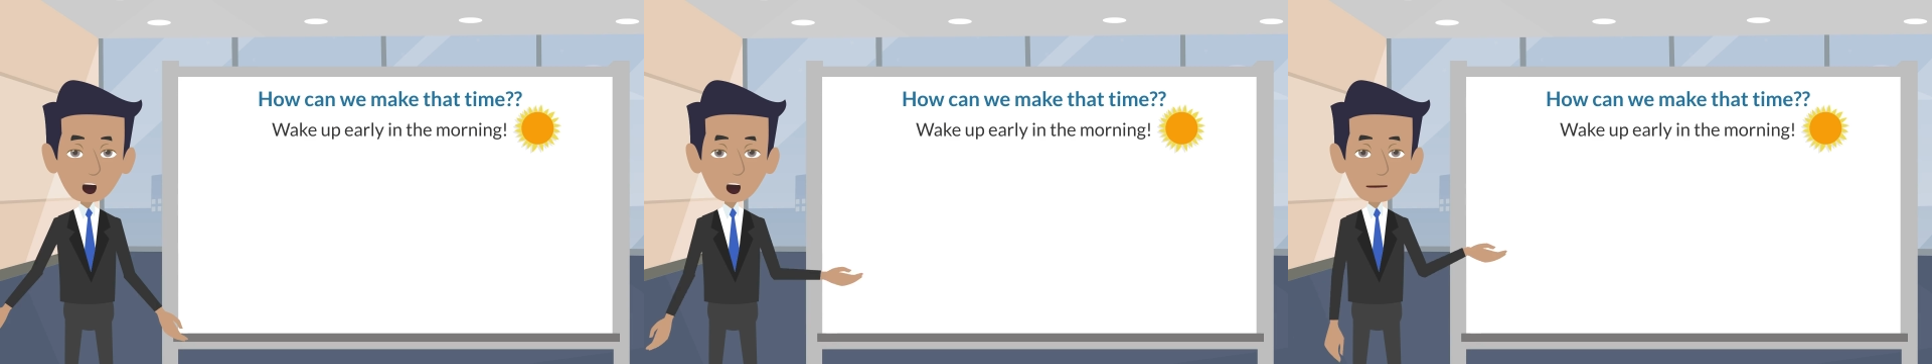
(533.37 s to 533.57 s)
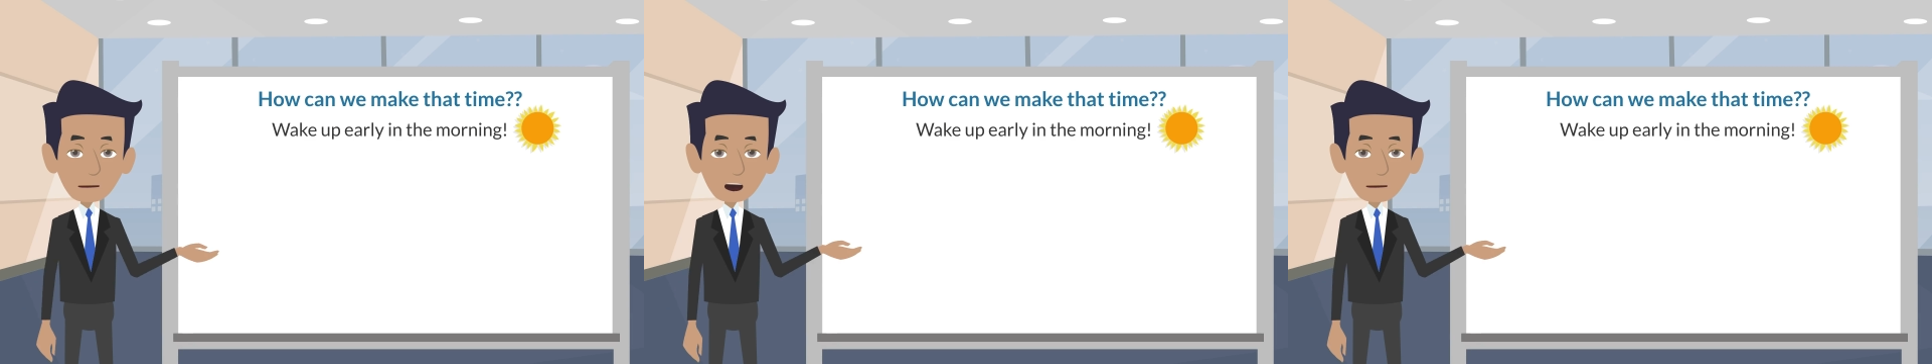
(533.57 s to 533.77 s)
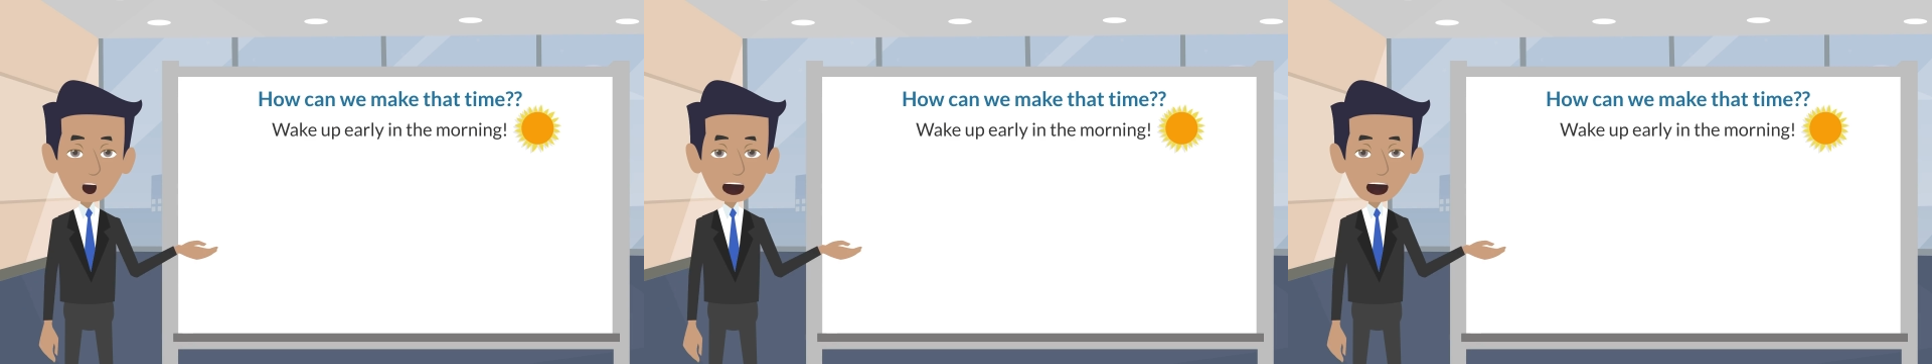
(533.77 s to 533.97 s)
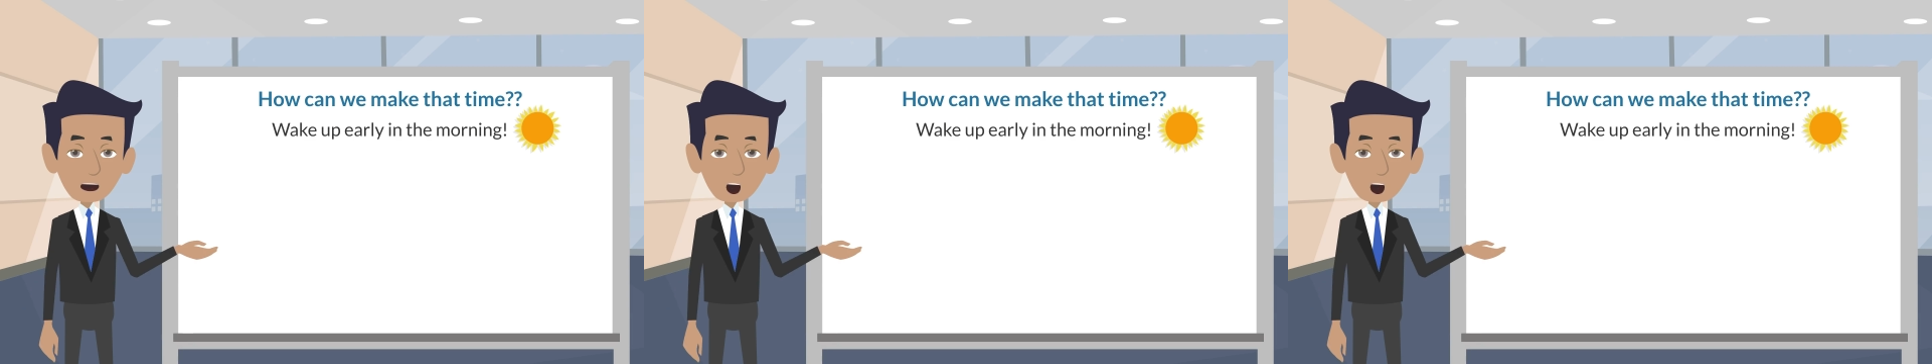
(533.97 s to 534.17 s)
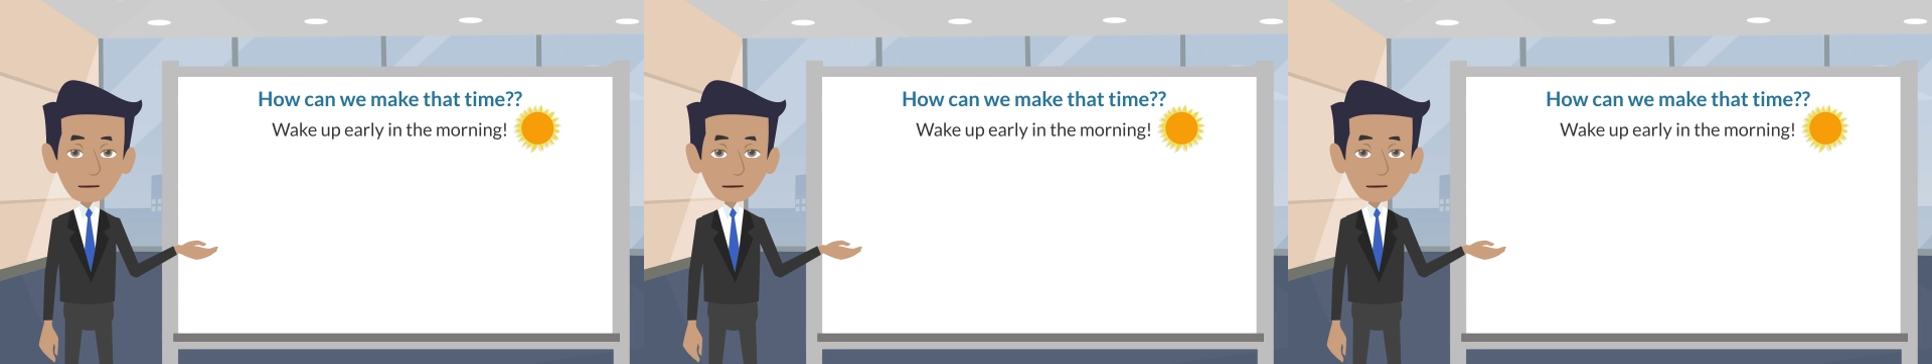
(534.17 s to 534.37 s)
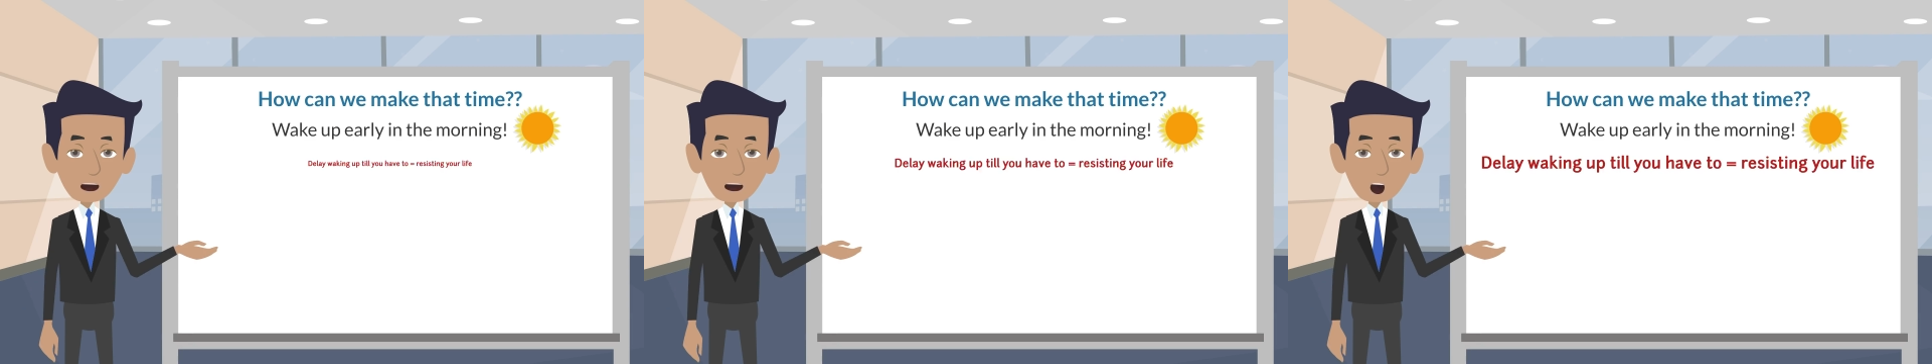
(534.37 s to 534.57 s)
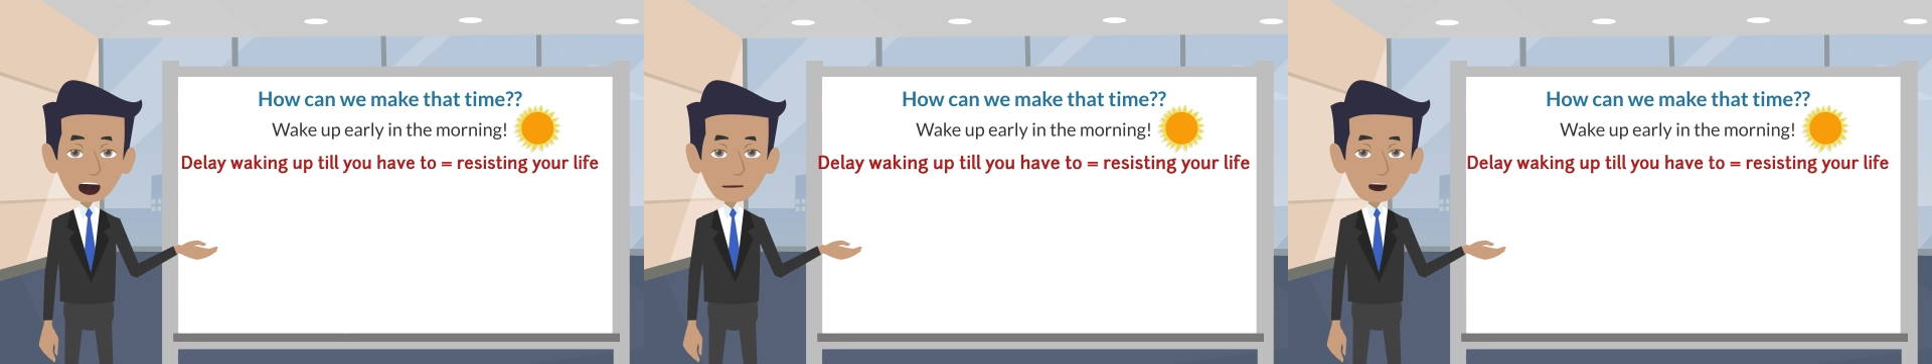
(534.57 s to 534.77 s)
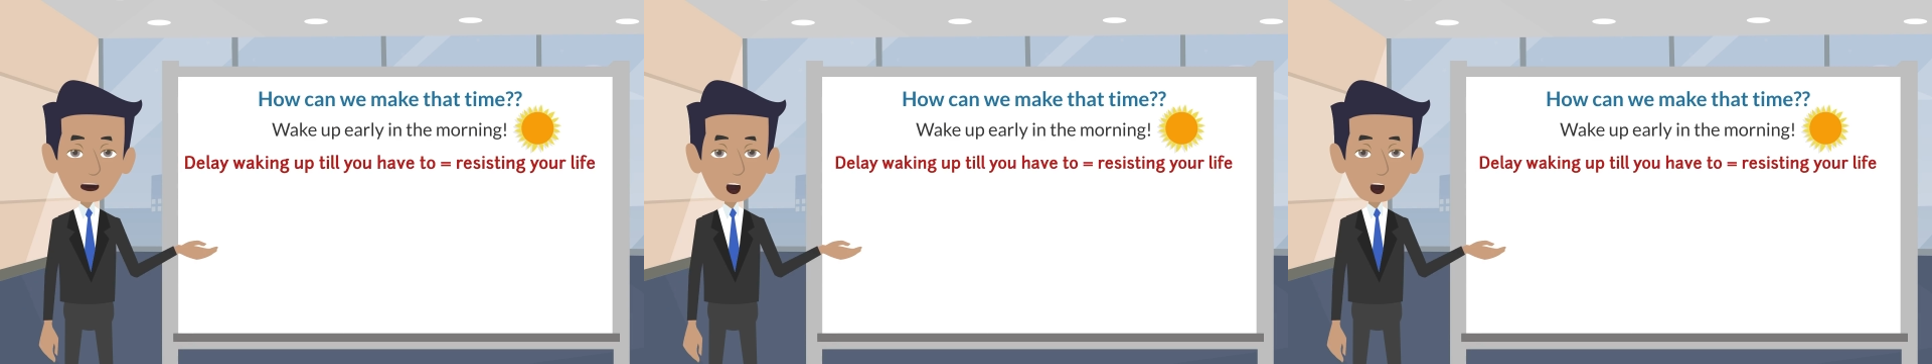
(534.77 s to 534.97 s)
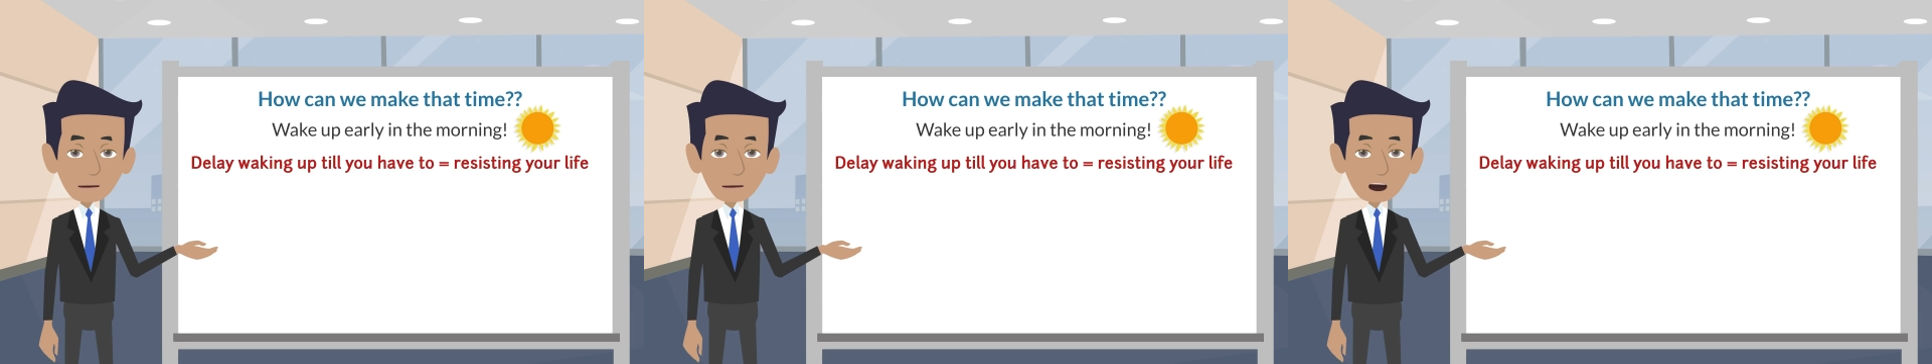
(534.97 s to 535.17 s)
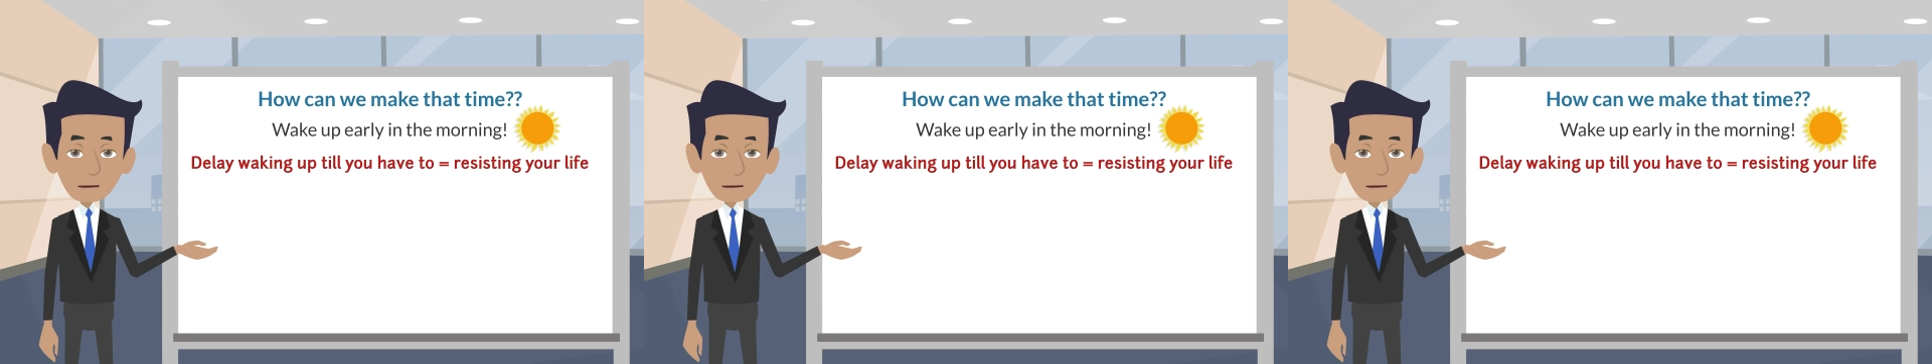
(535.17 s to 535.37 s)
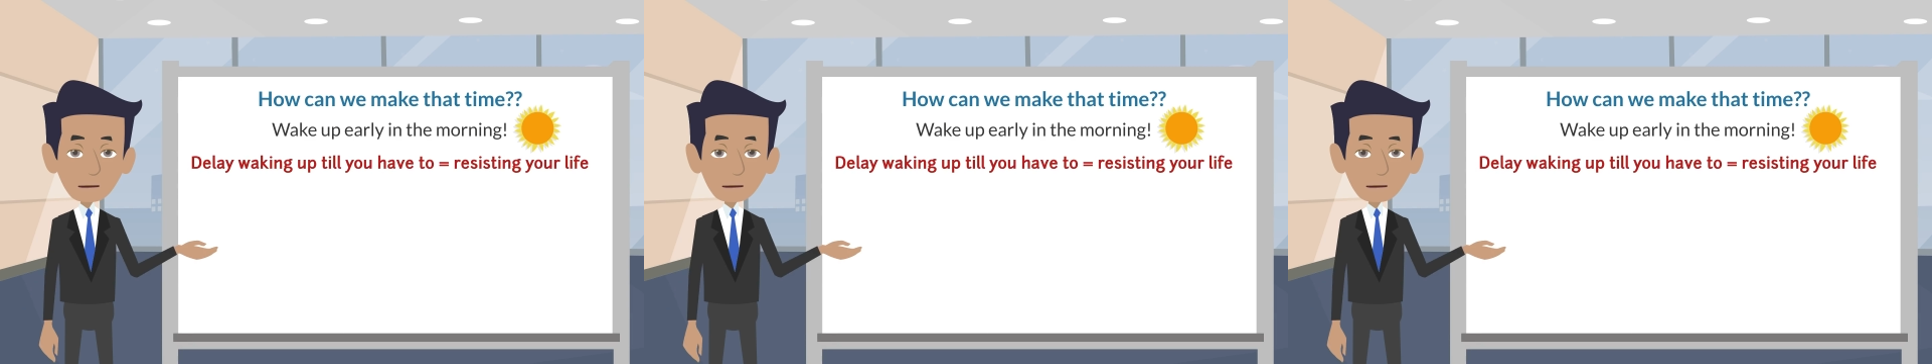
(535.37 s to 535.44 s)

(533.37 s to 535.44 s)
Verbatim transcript: waking up until you have to,